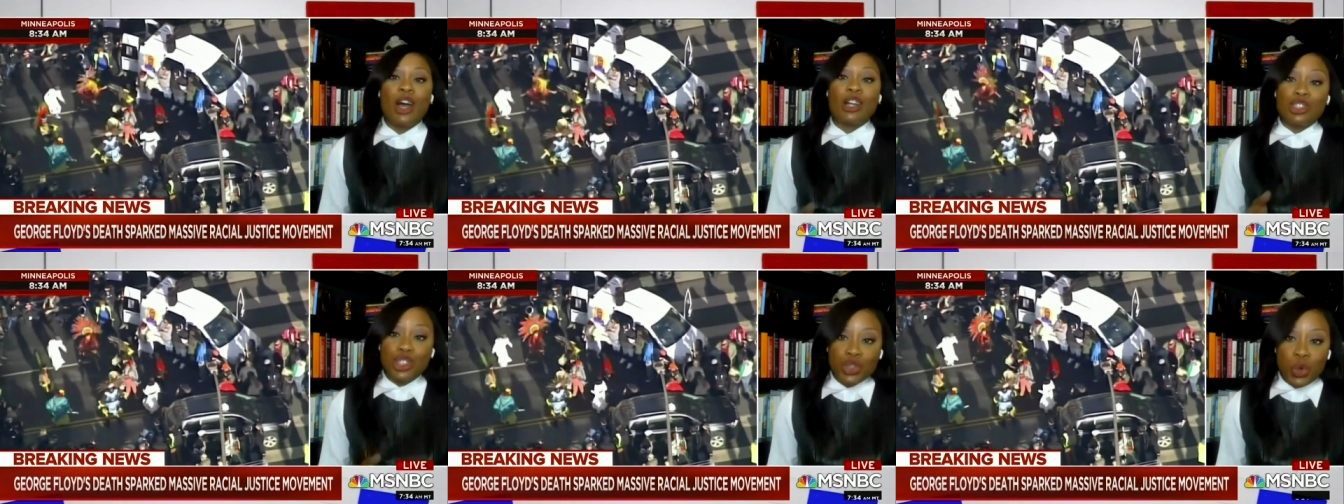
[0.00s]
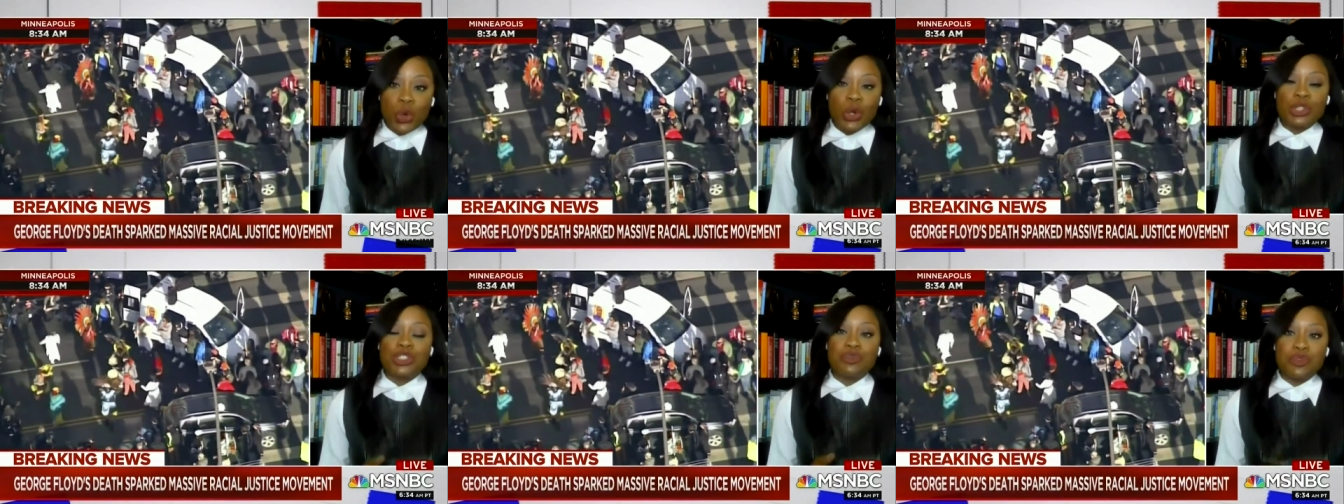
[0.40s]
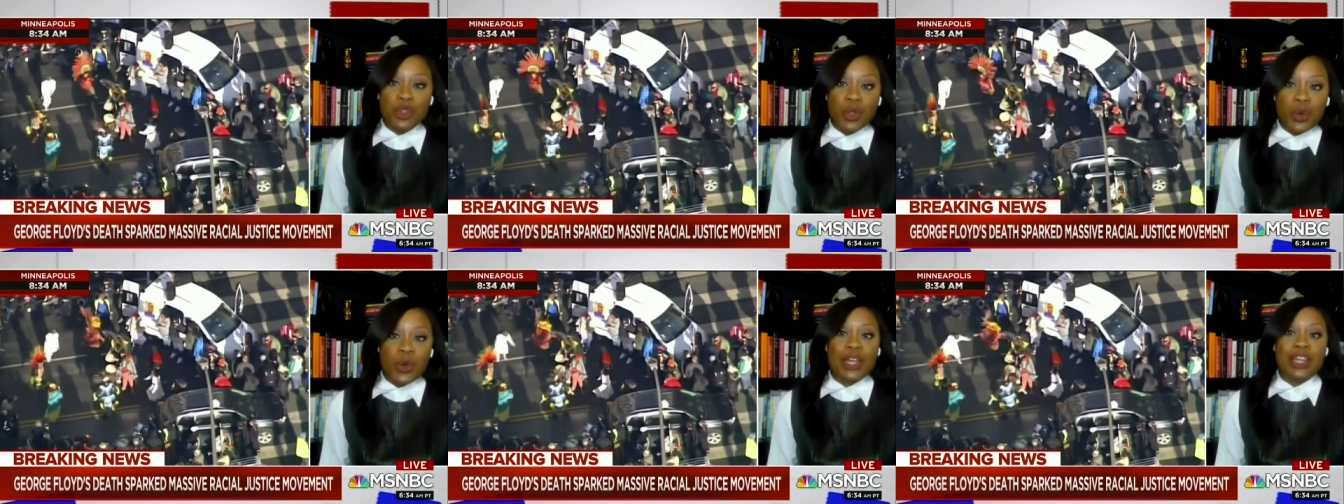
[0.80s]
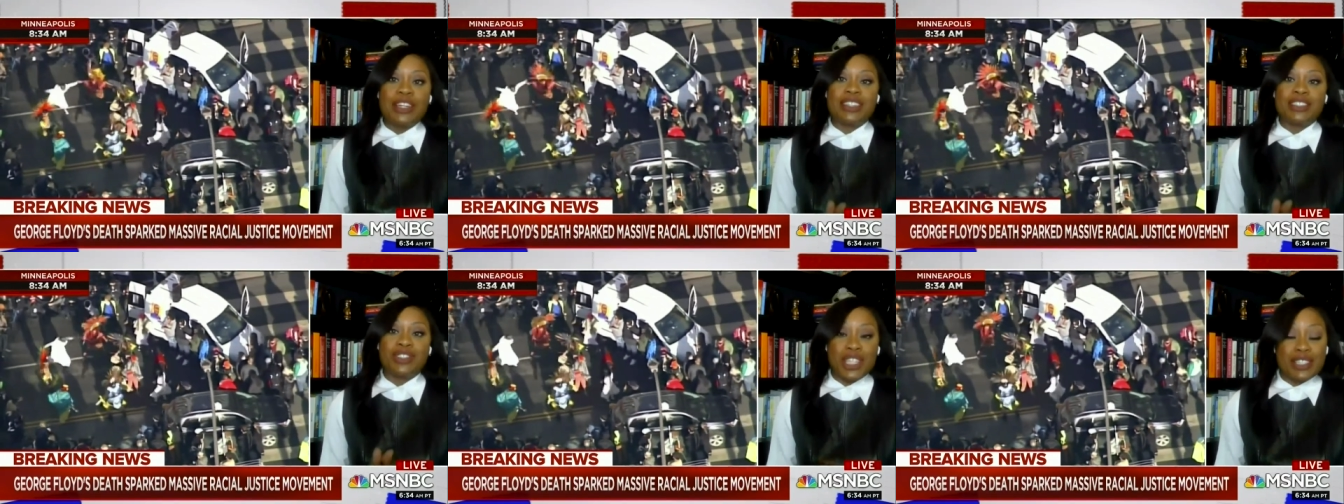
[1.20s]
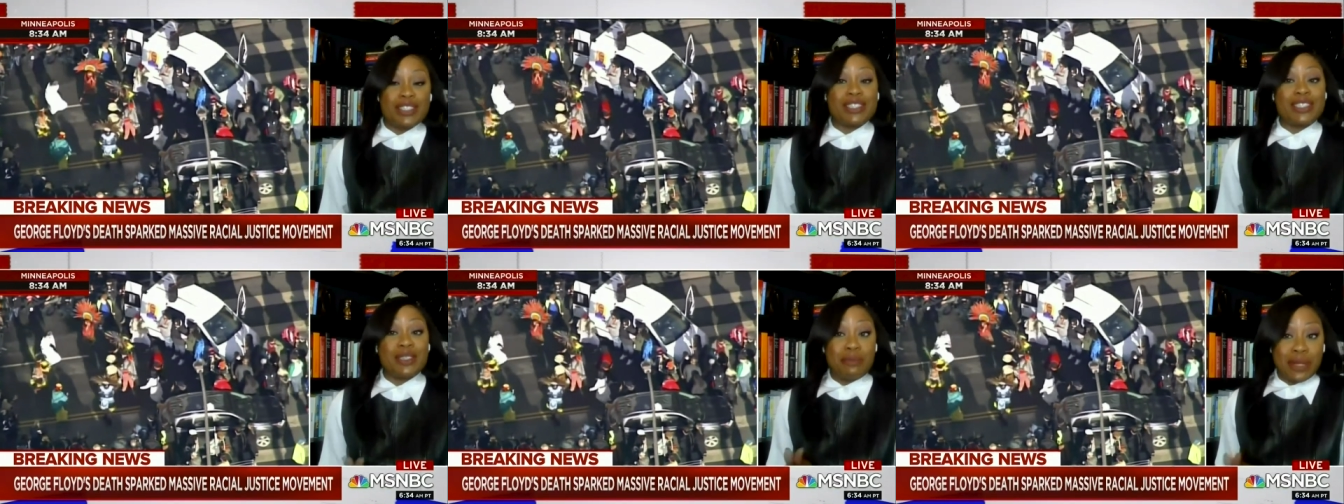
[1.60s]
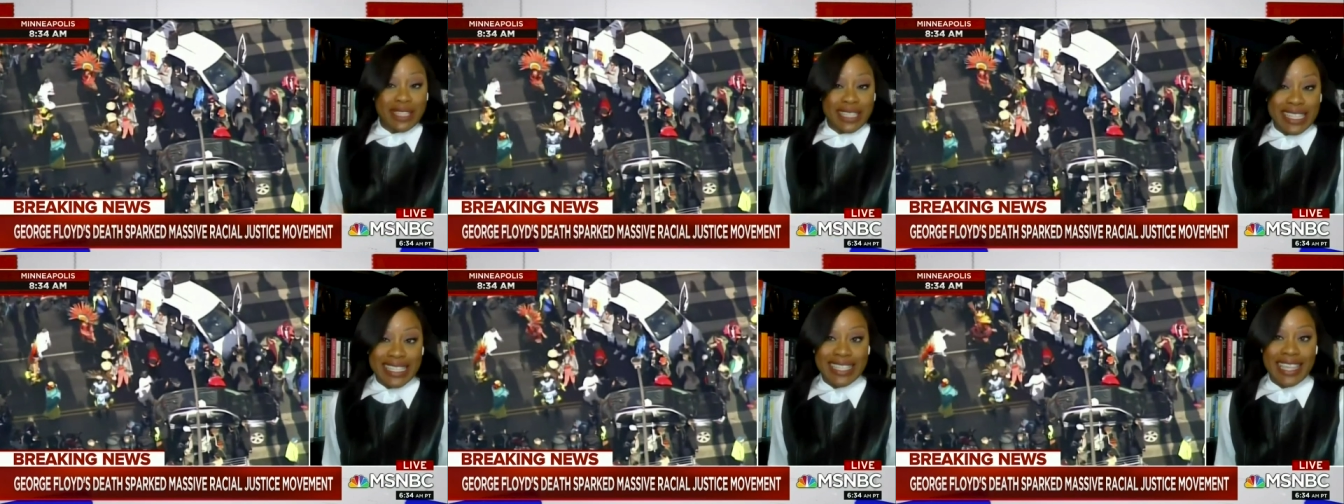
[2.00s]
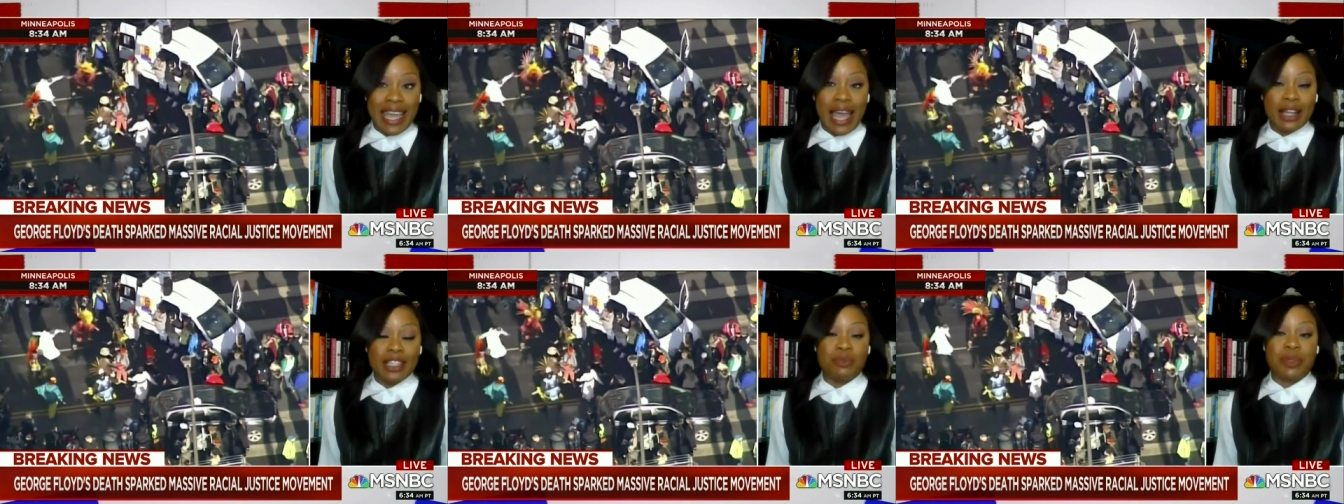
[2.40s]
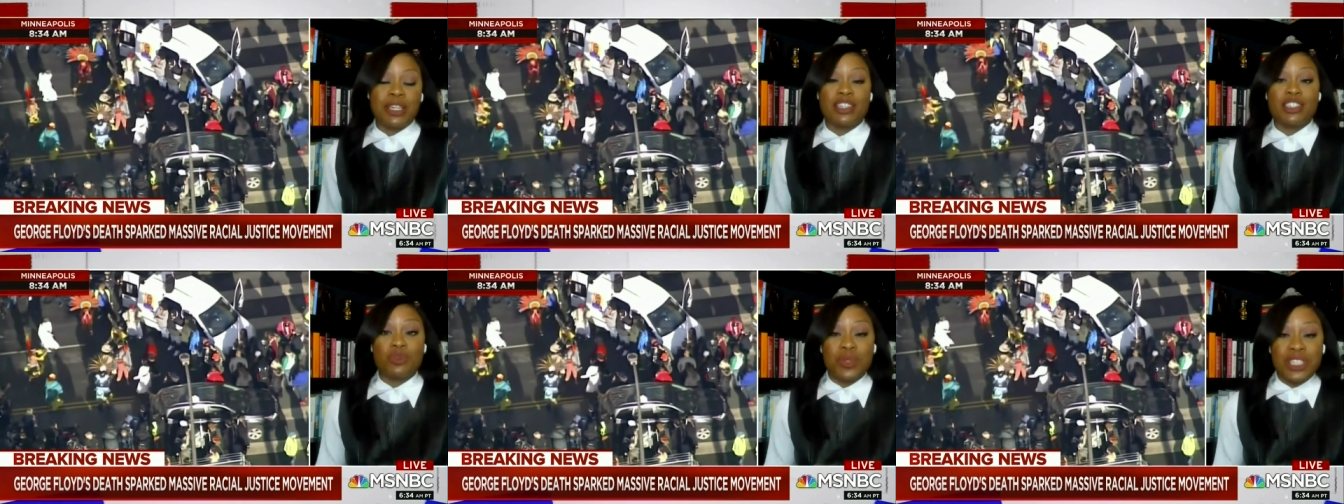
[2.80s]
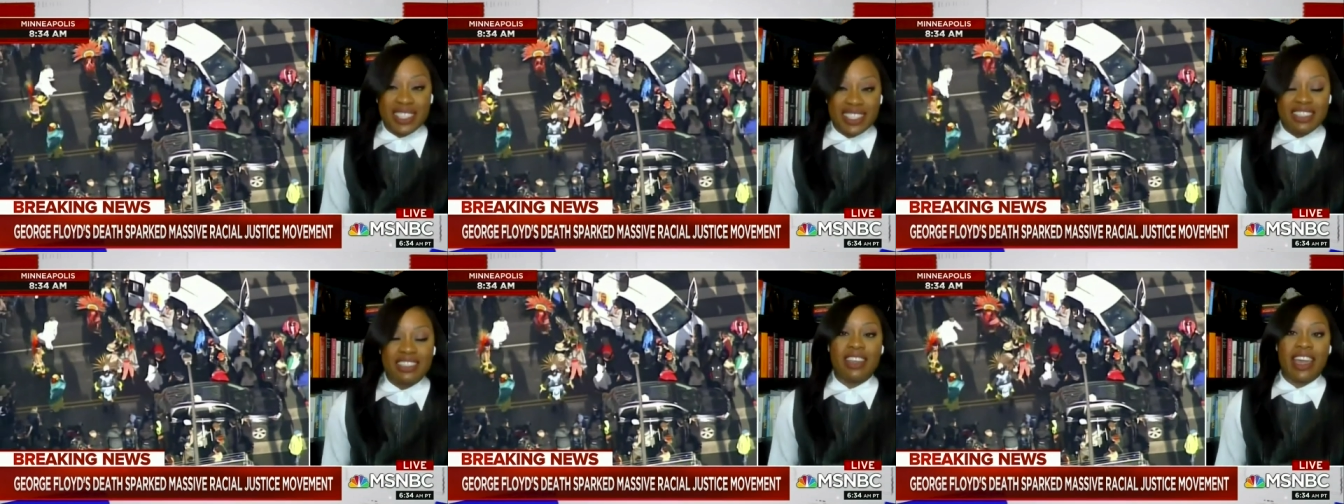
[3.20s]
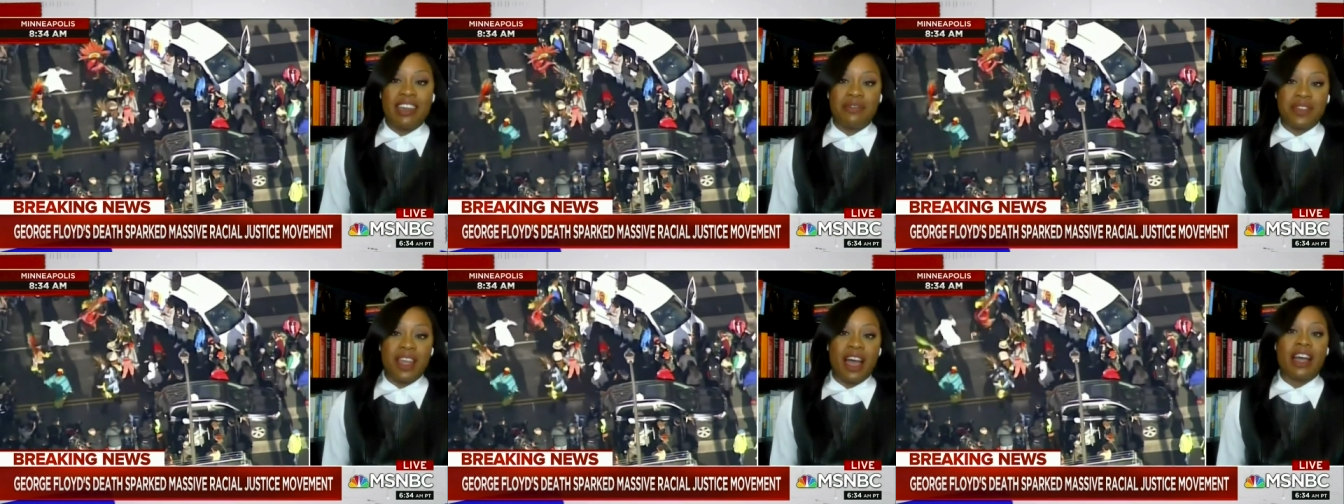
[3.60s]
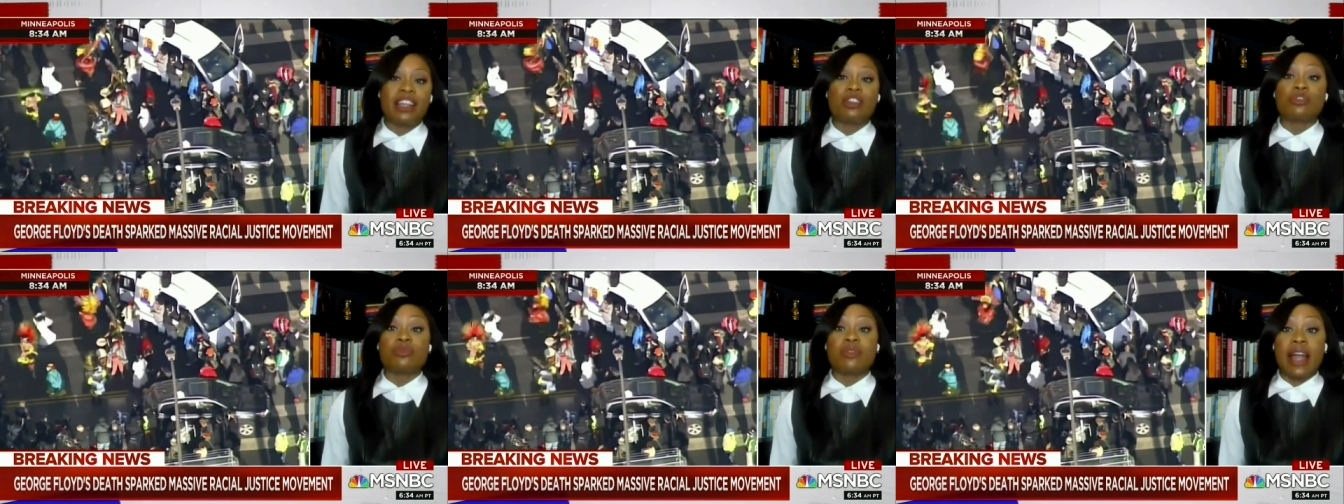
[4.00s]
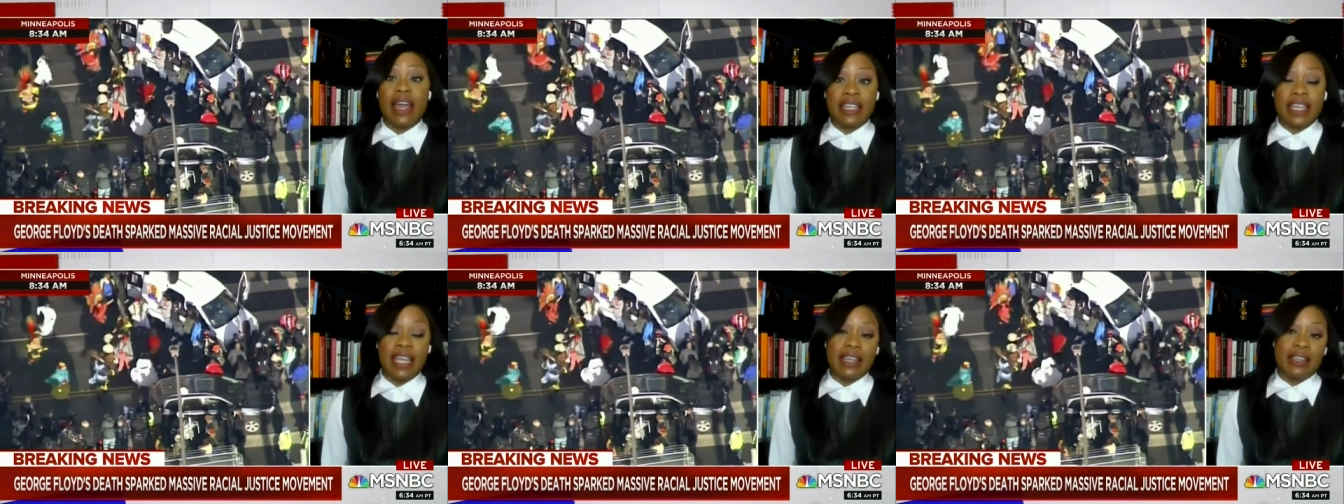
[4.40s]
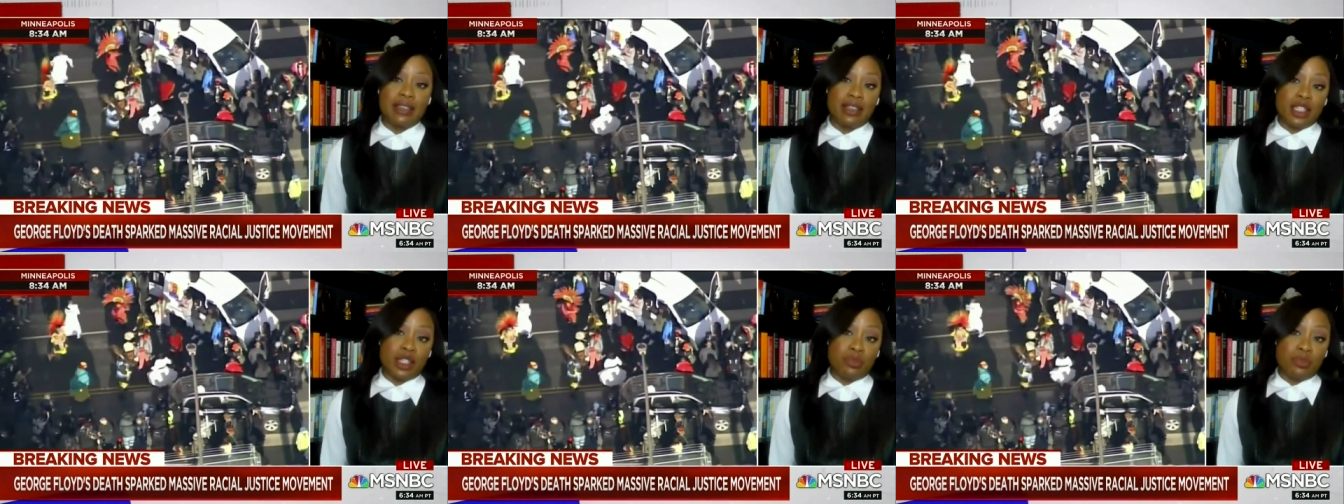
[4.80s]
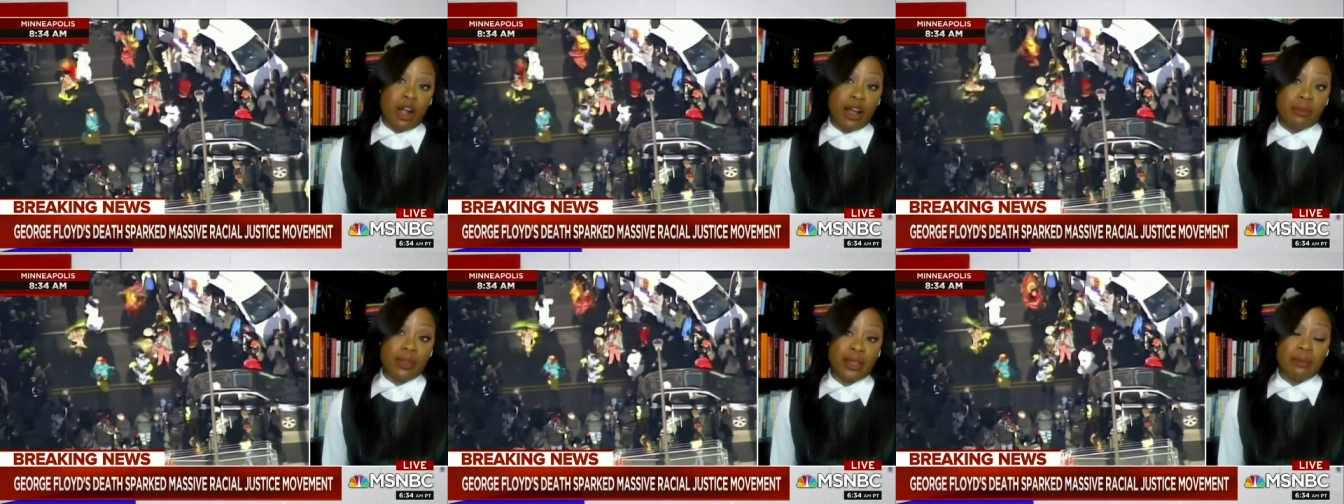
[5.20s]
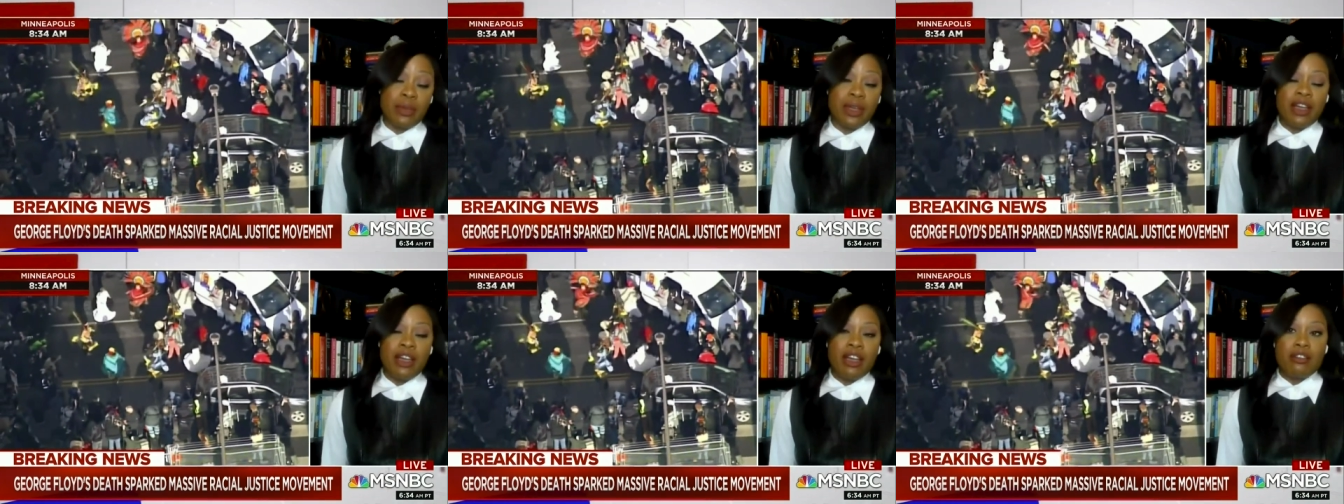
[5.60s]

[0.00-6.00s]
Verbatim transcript: a George Floyd Justice and Policing Act because we still have not eradicated this problem